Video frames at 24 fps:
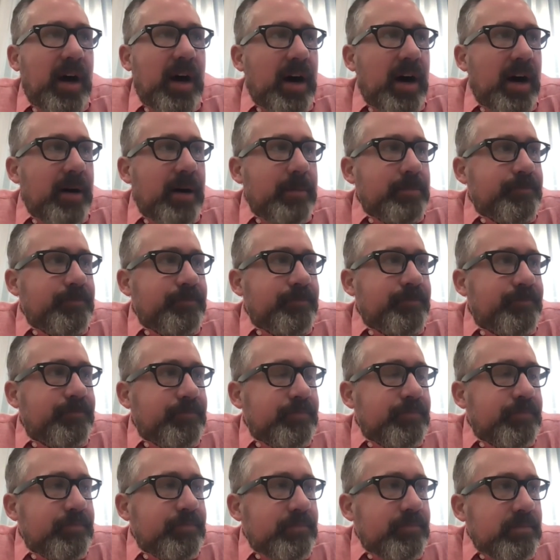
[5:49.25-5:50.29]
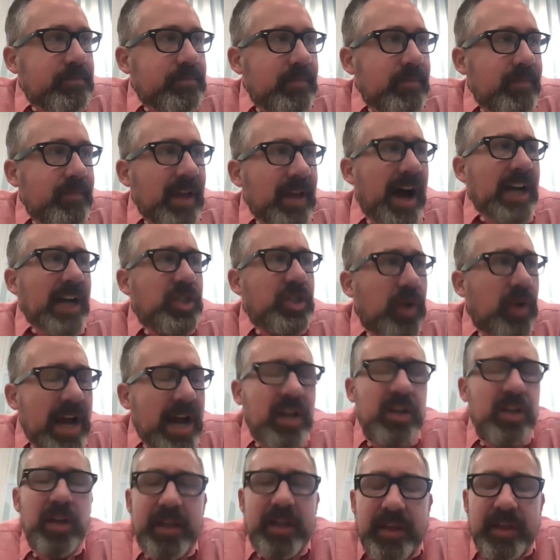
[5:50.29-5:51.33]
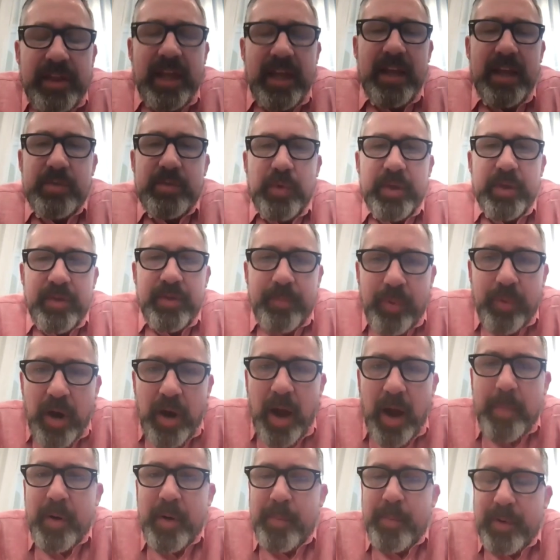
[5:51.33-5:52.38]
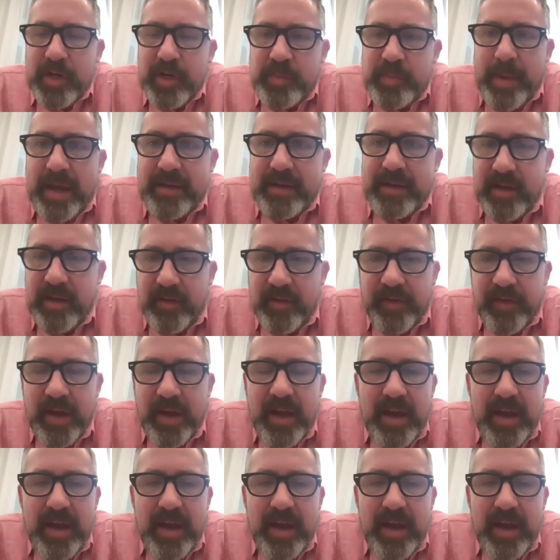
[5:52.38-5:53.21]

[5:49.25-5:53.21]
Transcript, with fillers: Um, I try to look at things with the proper perspective,